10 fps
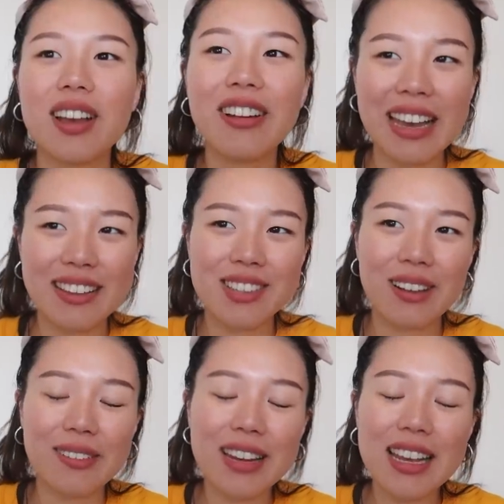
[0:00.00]
Okay, so
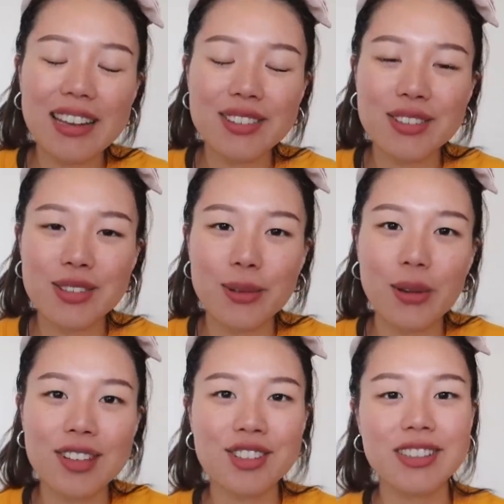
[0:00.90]
I'm gonna answer some
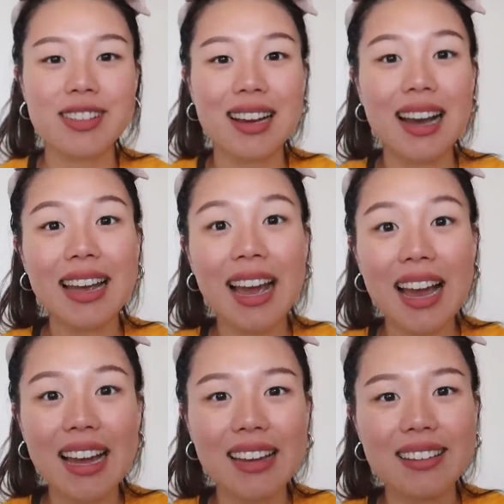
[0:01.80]
questions that I
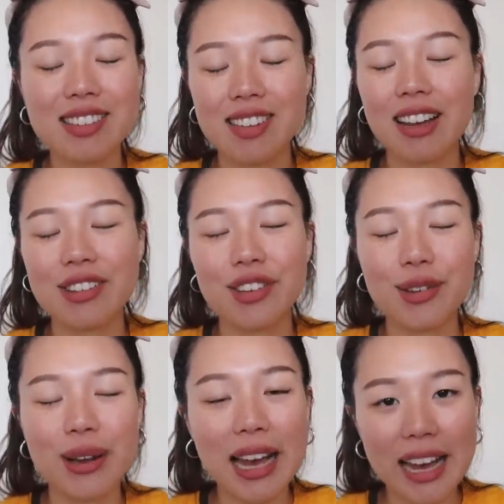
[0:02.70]
had /
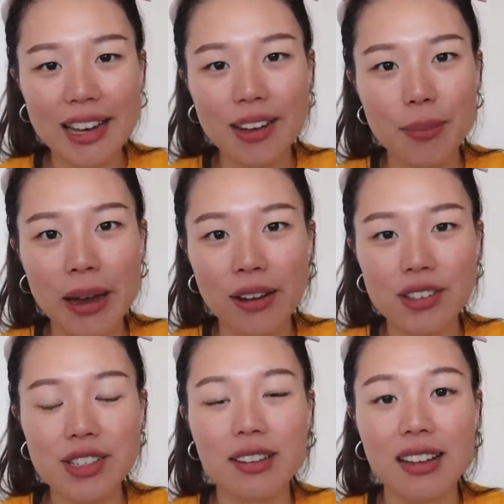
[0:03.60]
you had
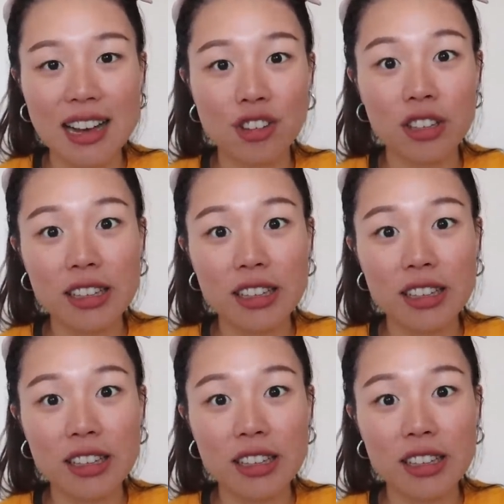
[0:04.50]
about lash